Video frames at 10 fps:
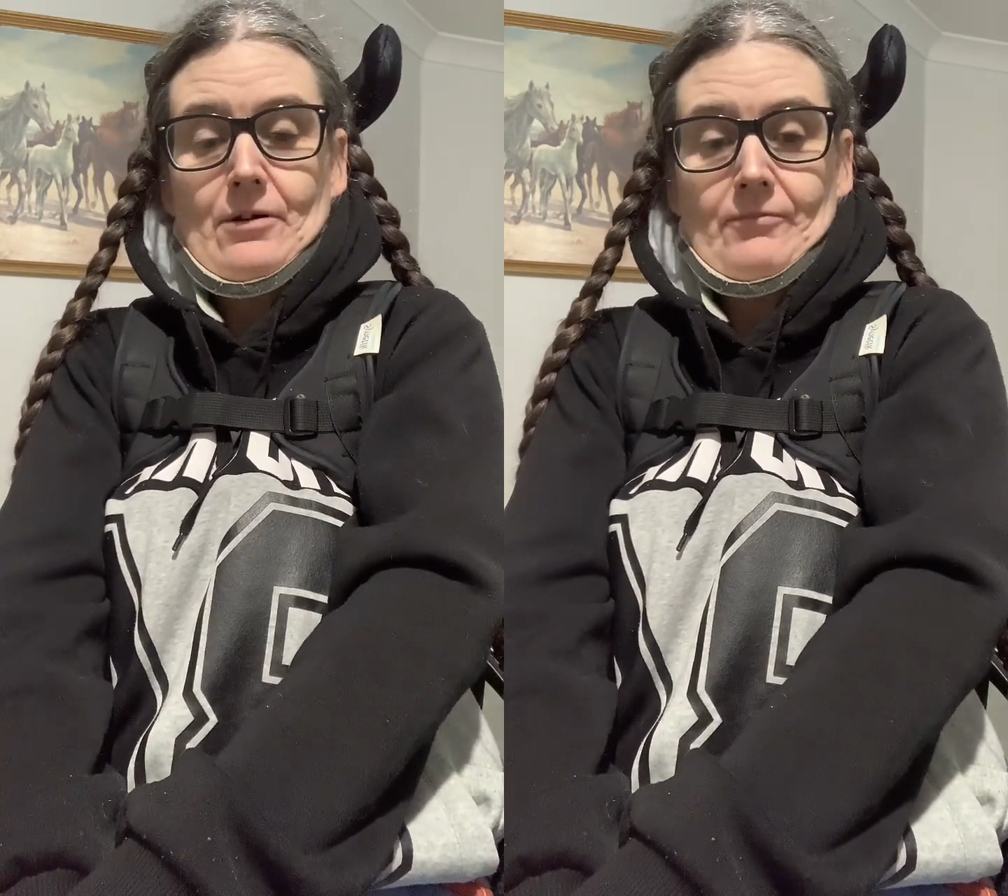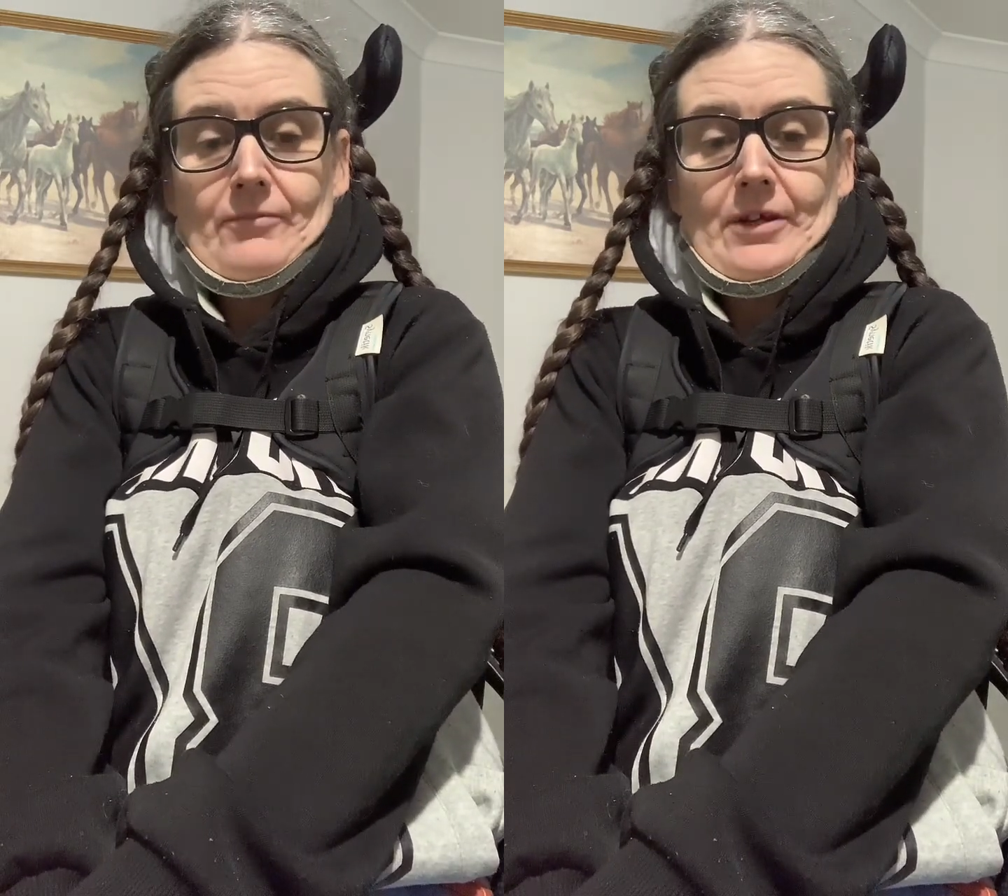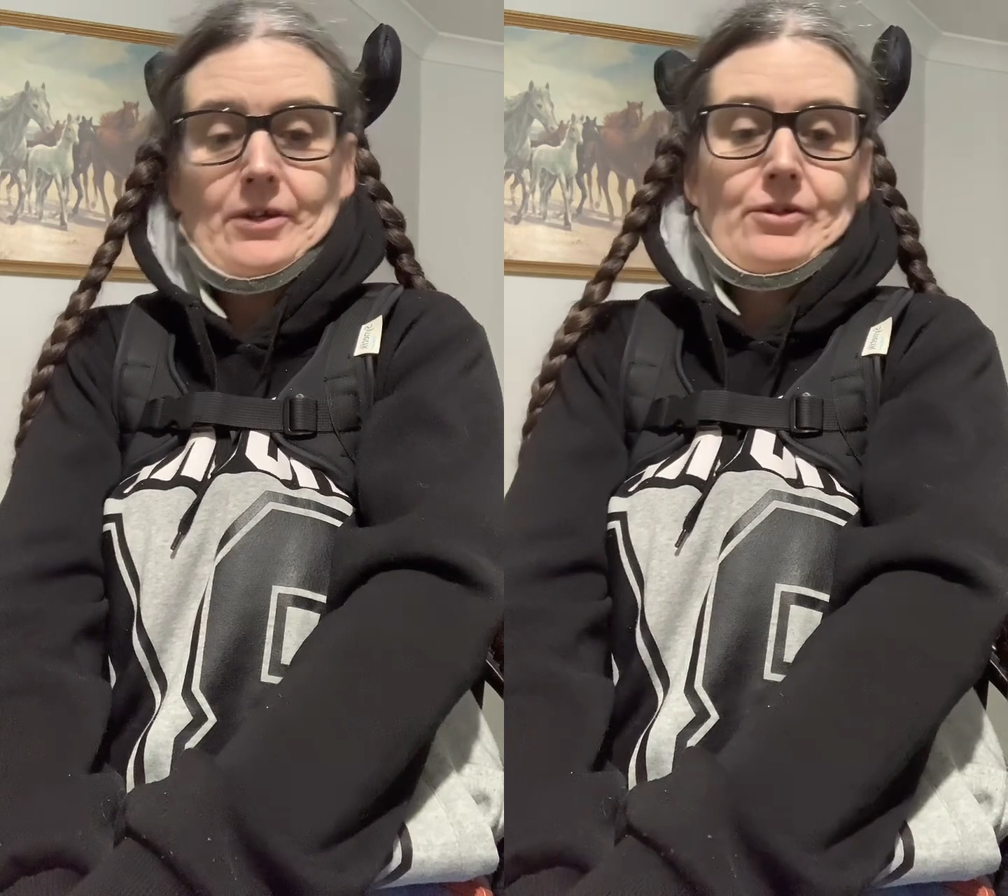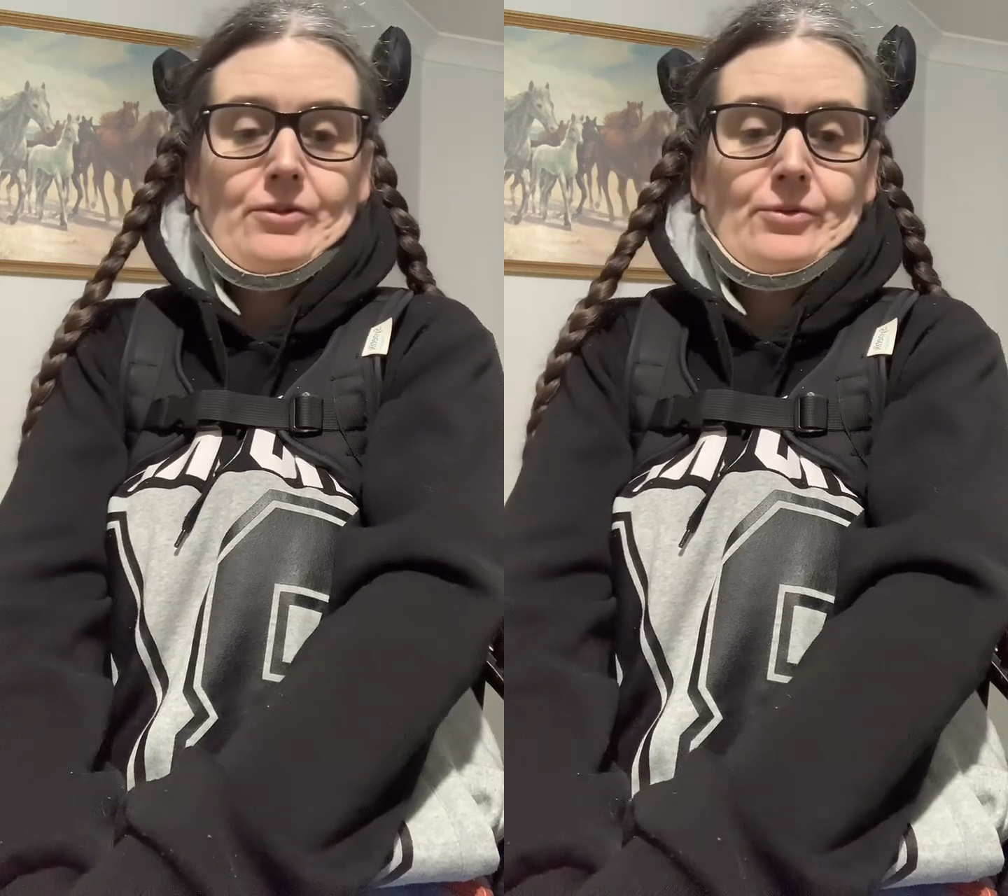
Oh, thank